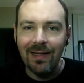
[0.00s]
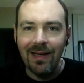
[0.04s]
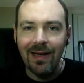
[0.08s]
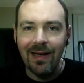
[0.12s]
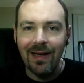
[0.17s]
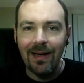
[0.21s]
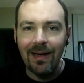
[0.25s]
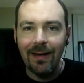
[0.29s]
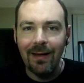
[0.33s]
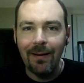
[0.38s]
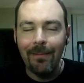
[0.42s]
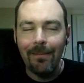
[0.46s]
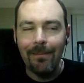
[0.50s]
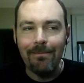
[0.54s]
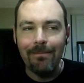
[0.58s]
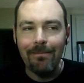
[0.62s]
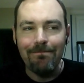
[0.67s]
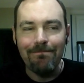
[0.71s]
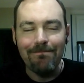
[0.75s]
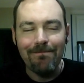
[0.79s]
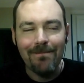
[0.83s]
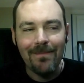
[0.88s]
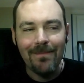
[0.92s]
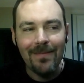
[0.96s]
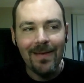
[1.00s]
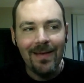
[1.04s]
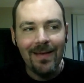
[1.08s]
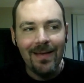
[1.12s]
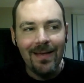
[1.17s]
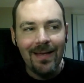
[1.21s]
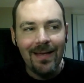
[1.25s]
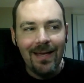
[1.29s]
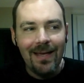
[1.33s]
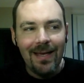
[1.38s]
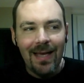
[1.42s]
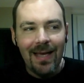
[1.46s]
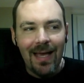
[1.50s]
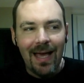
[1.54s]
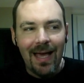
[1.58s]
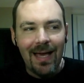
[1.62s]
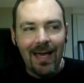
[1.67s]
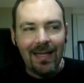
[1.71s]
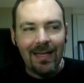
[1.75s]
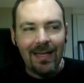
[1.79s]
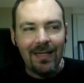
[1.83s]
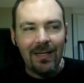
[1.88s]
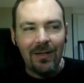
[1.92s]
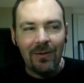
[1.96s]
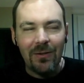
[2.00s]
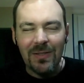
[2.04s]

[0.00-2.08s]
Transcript: I don't know,